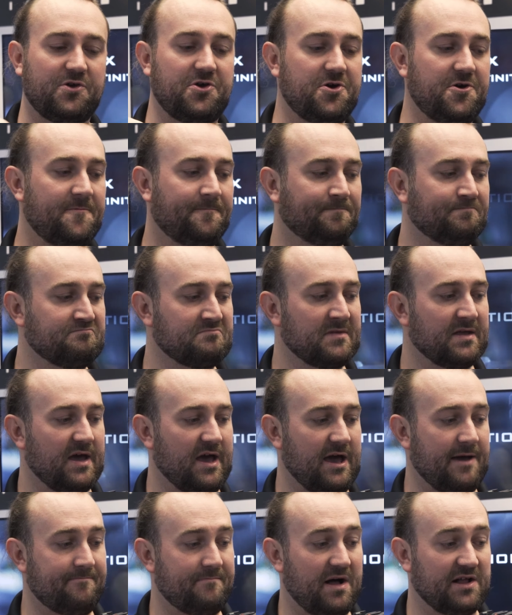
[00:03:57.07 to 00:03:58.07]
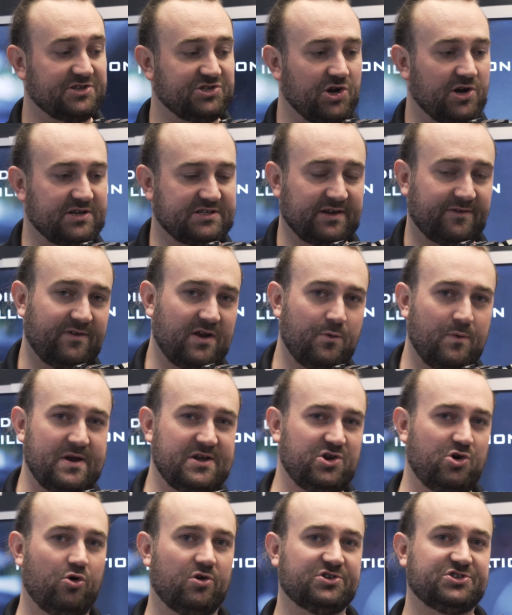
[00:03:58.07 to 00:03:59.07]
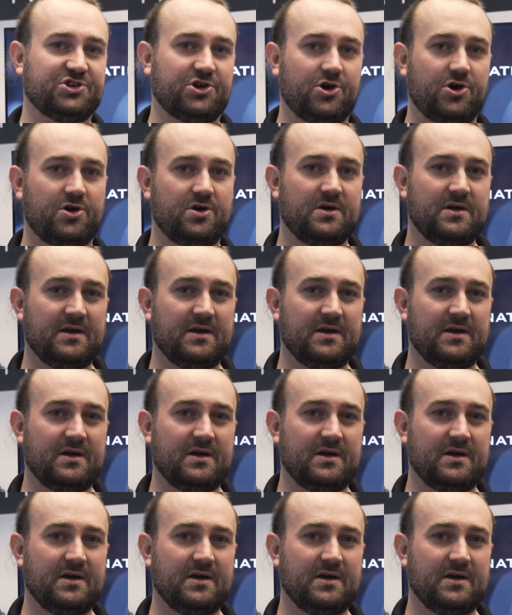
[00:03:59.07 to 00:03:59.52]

you. Alternatively, we do also